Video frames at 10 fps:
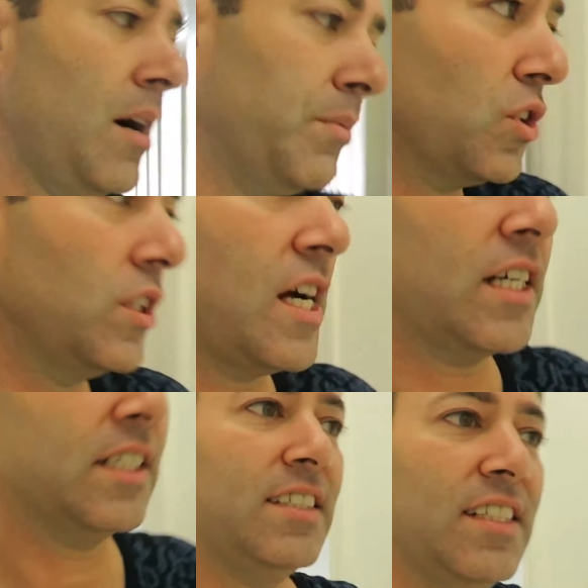I'm sure
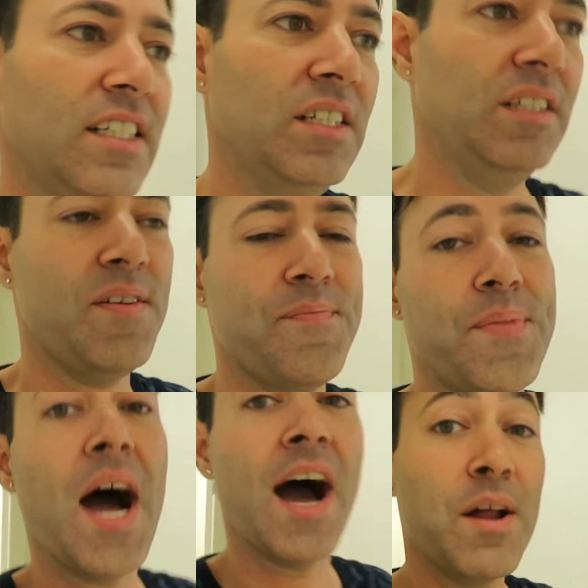y'all can see it
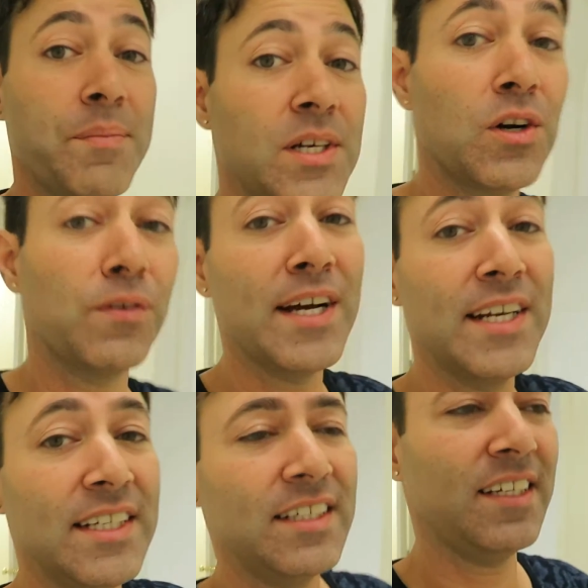behind me
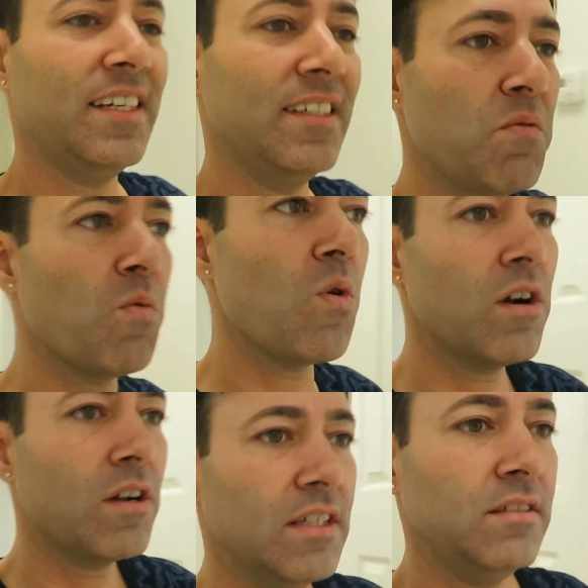already as I'm
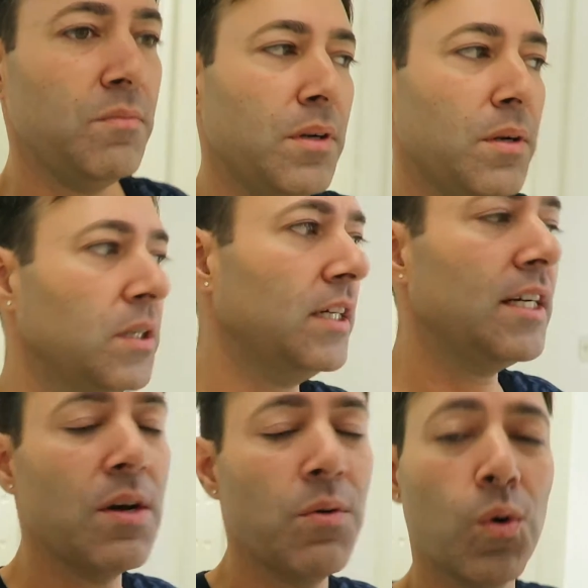walking, but I'm gonna
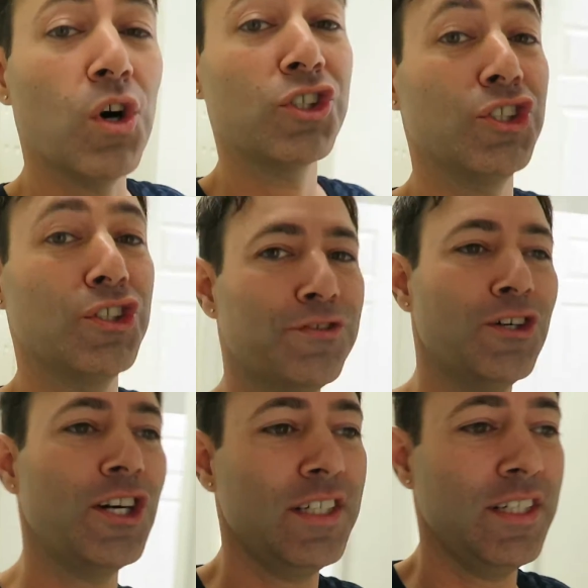go ahead and walk to the
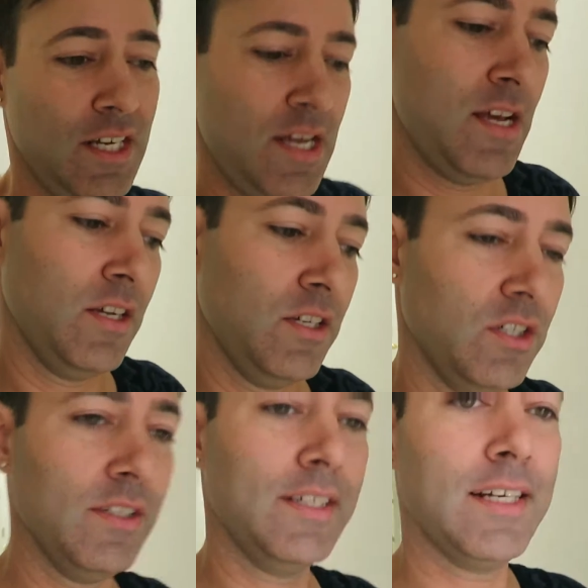front,
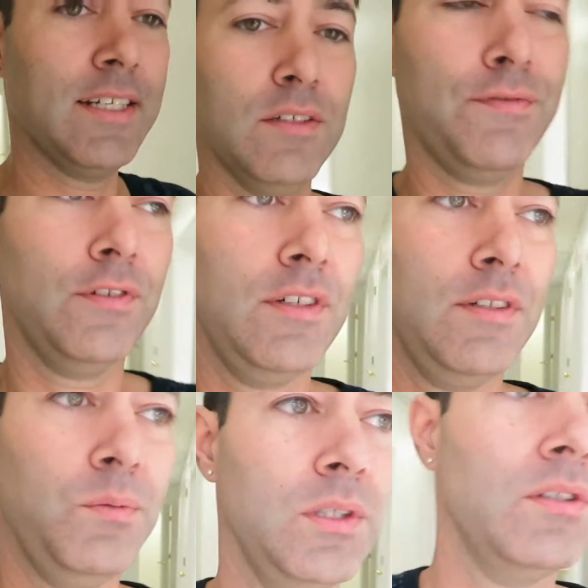show you guys the
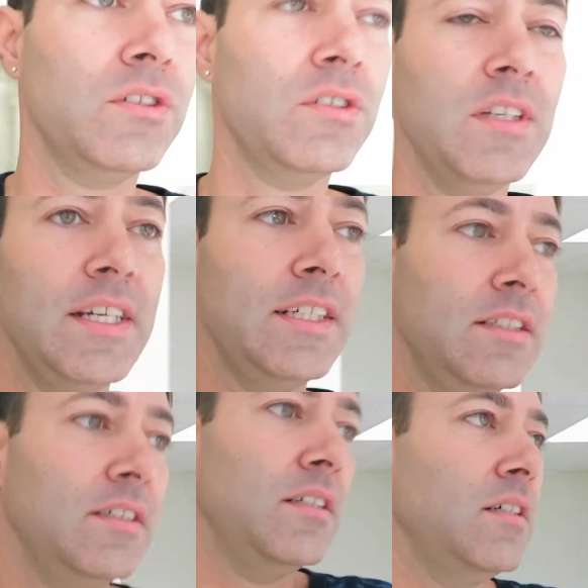front, what it looks
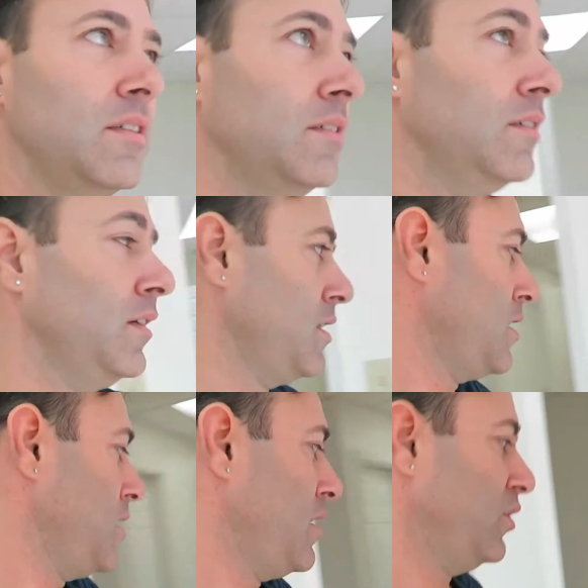like.
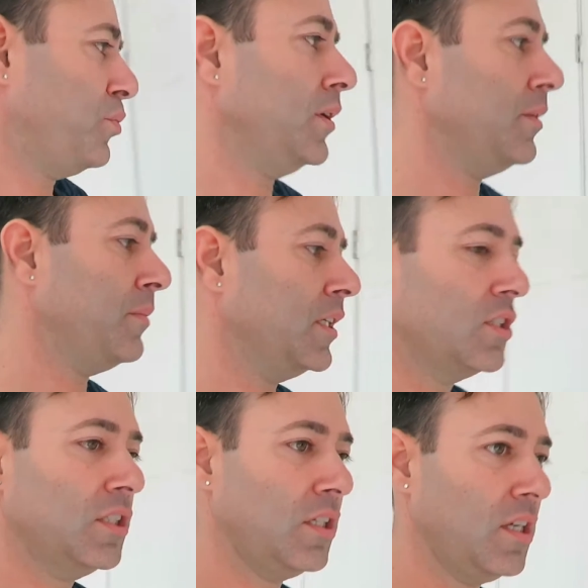It's pretty
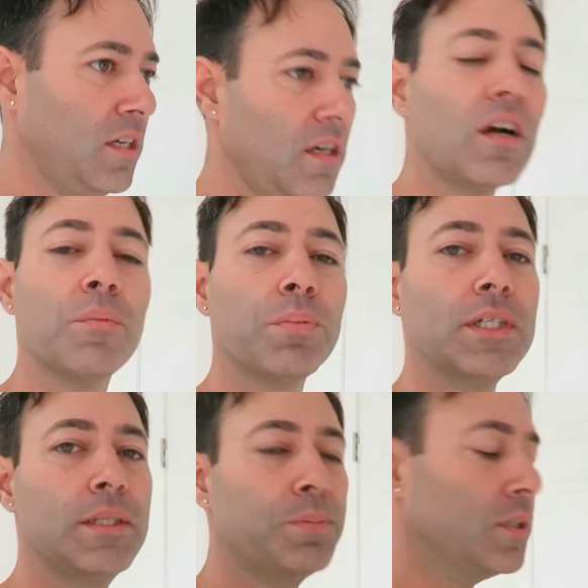much a
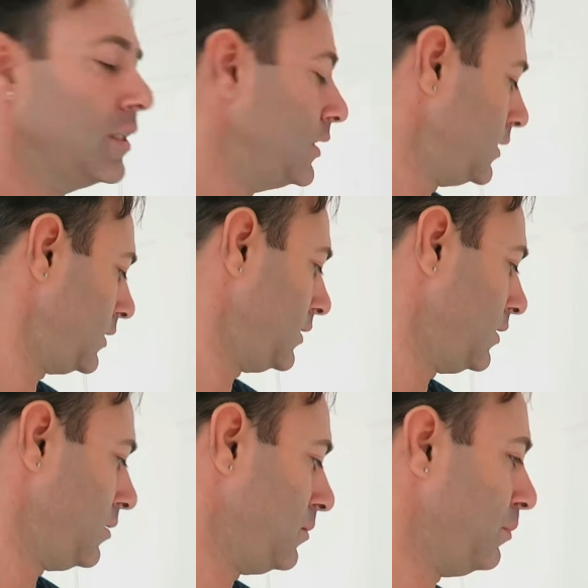completed place,
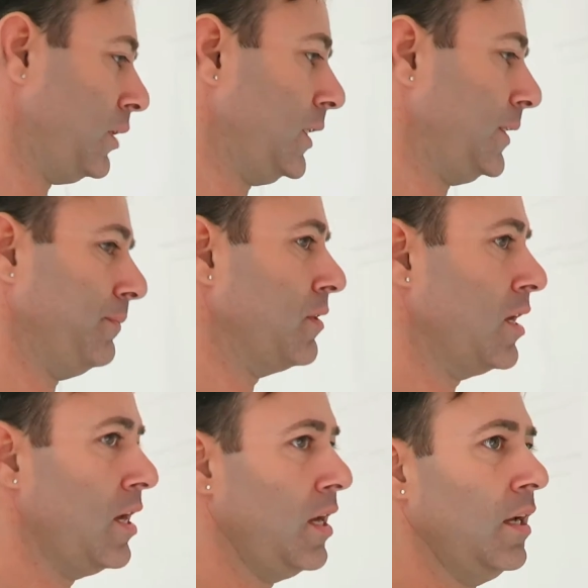but
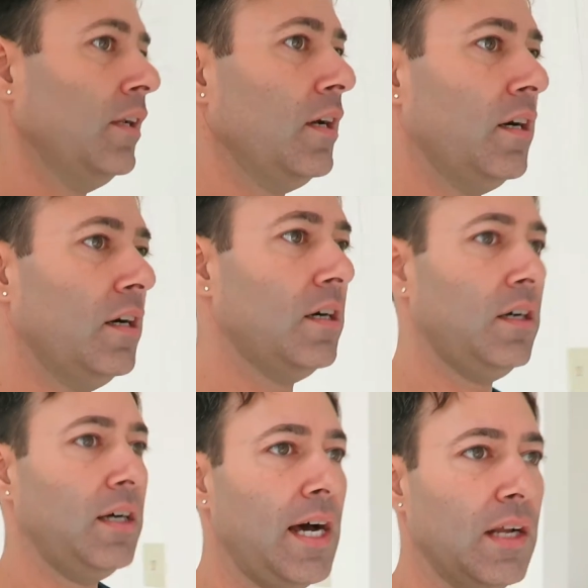
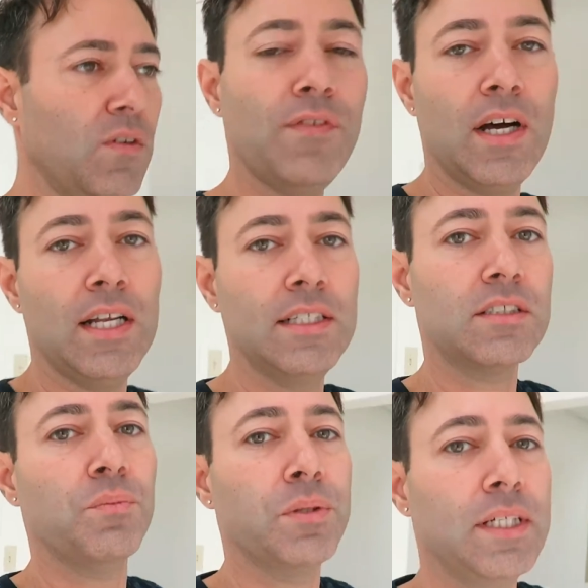I don't find
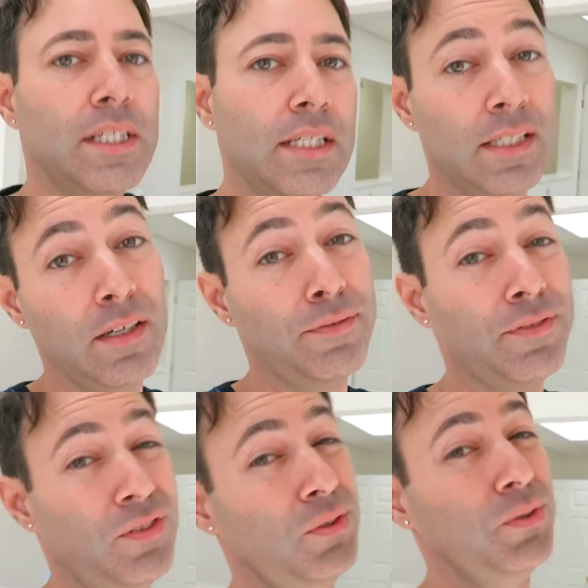it's completed
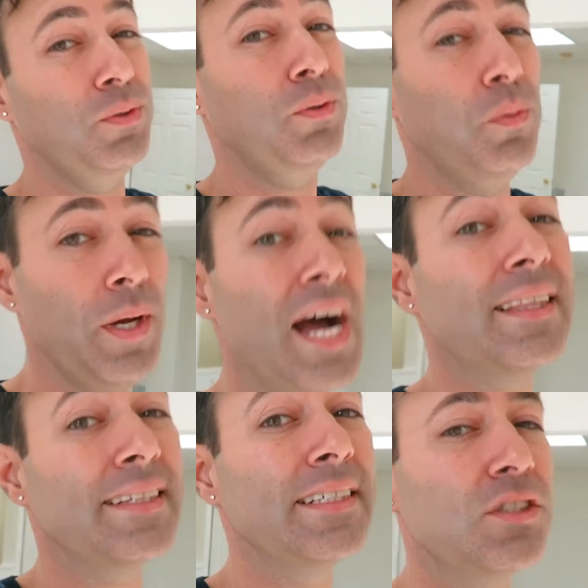enough to where
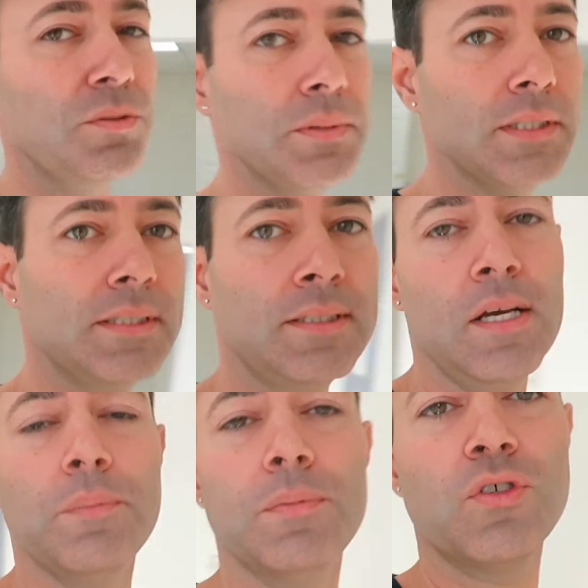I think it should be.
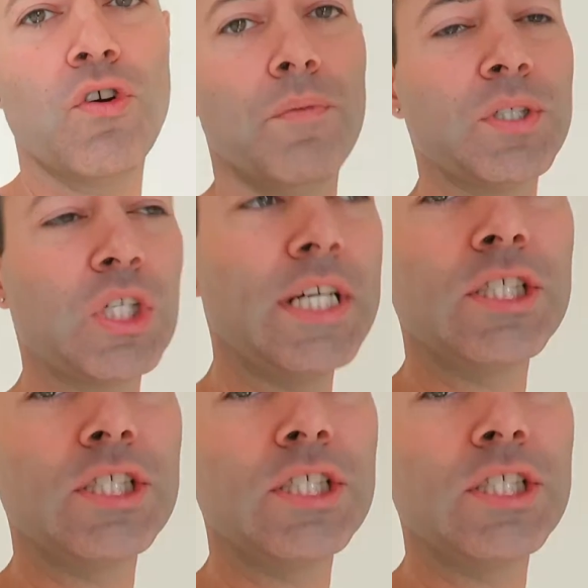So I'm gonna go